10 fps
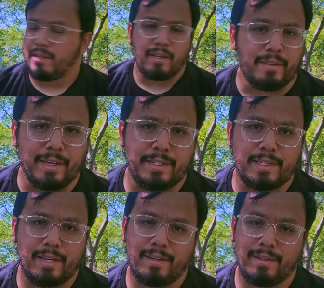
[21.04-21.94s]

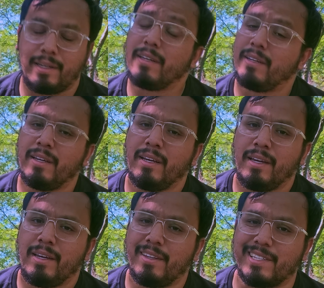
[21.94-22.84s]
This
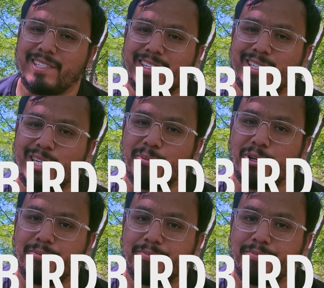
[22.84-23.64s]
is a Teebird.